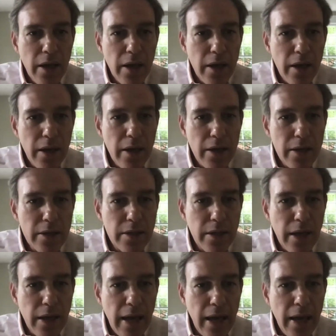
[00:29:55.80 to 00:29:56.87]

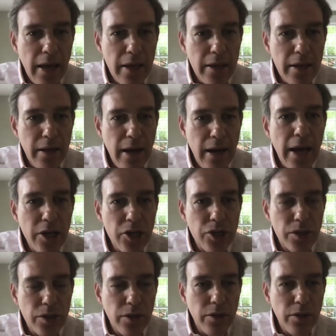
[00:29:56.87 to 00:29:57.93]
is a
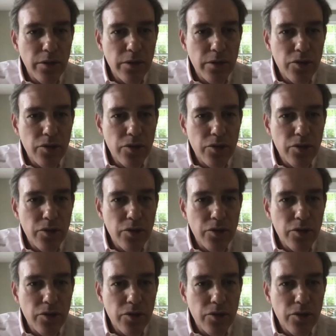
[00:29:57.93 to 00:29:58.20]
national